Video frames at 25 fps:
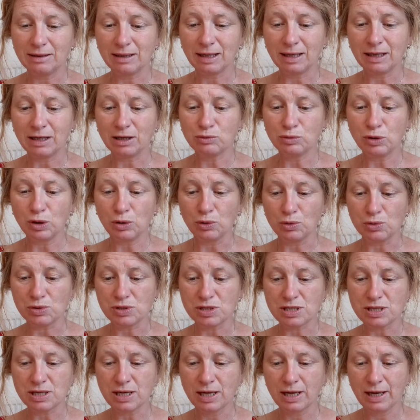he
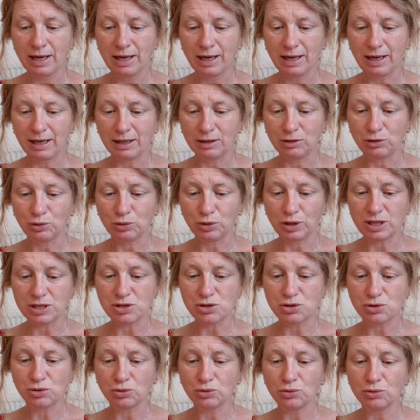arose and took
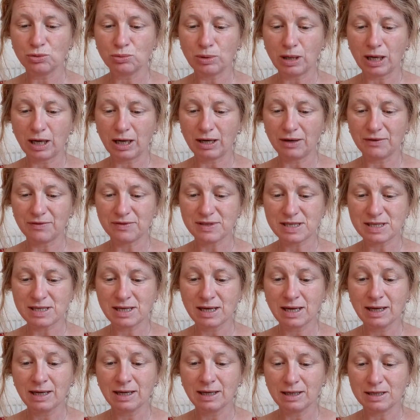his two wives,
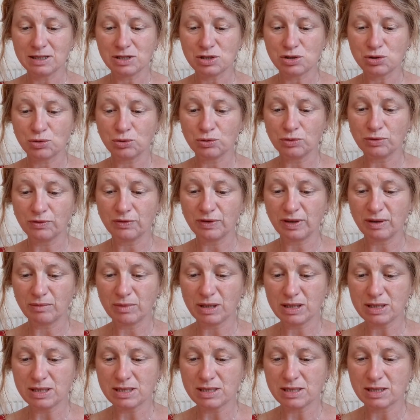his two
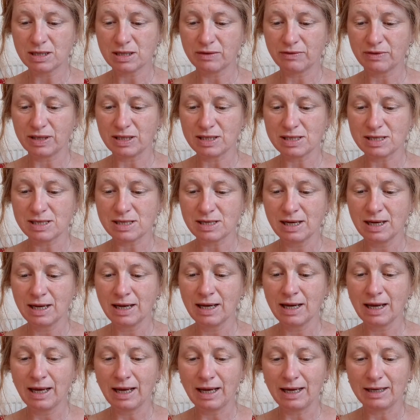female servants,
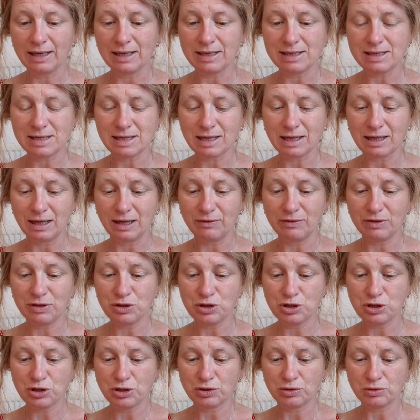and his eleven
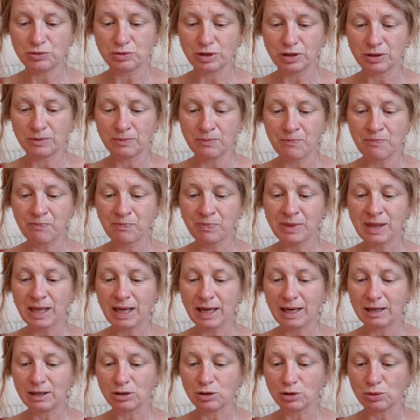children,
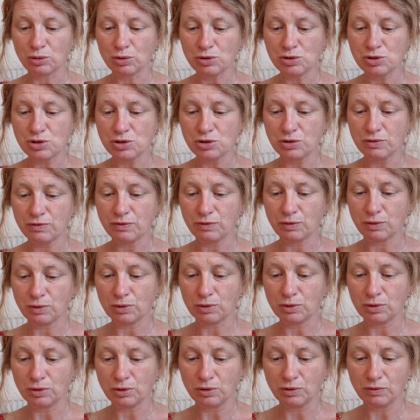and crossed the
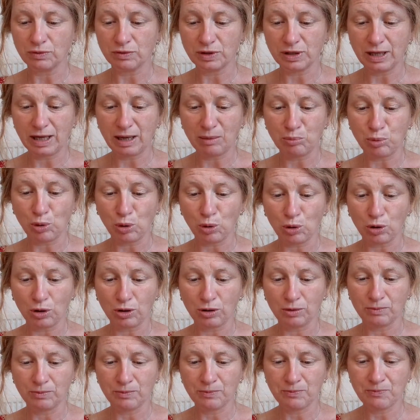ford of the
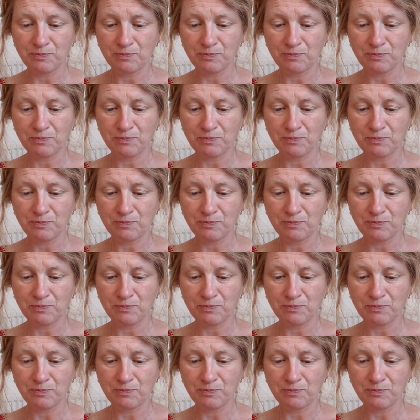Yabok.